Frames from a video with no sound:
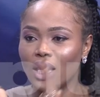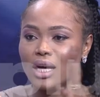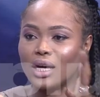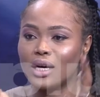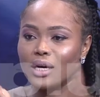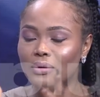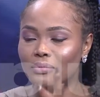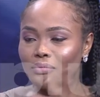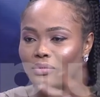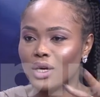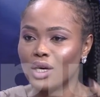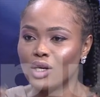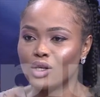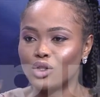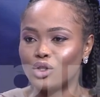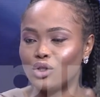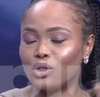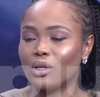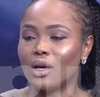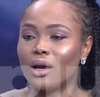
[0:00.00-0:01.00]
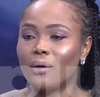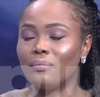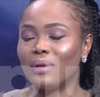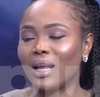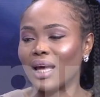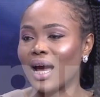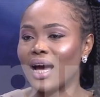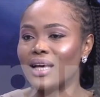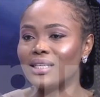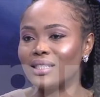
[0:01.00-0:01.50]
um, um,
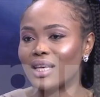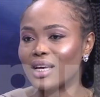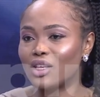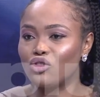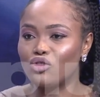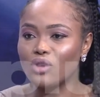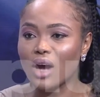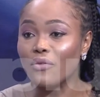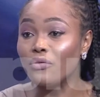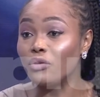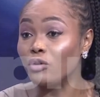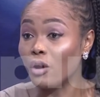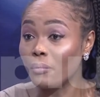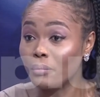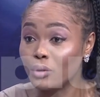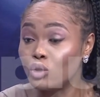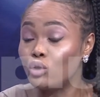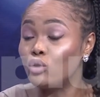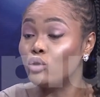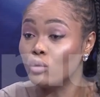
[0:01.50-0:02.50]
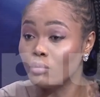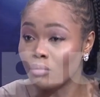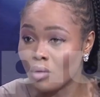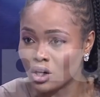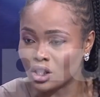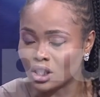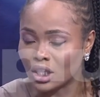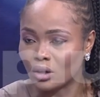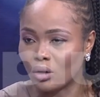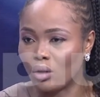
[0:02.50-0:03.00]
like her sex drive will not be too
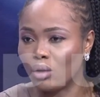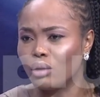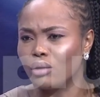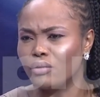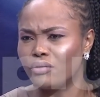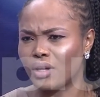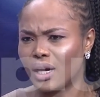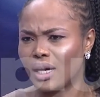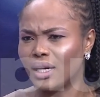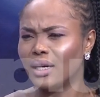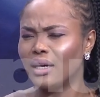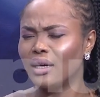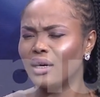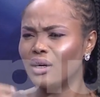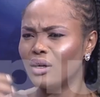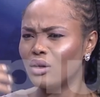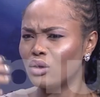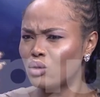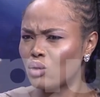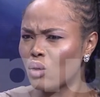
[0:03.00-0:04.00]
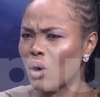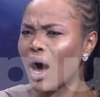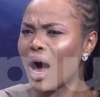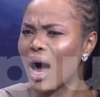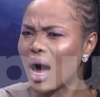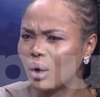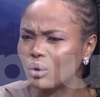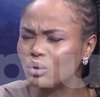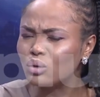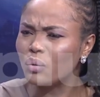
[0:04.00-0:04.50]
much and yeah. all of that. Mm-hmm. So
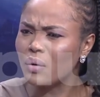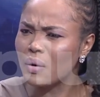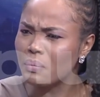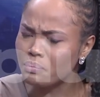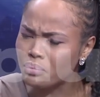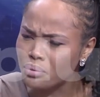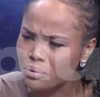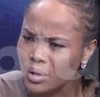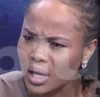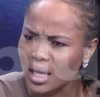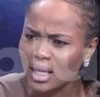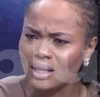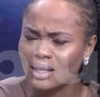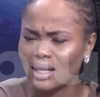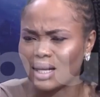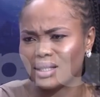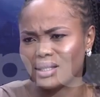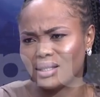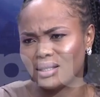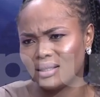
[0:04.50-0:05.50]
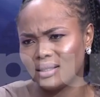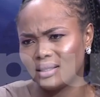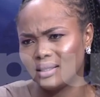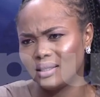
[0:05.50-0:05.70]
how do we break that?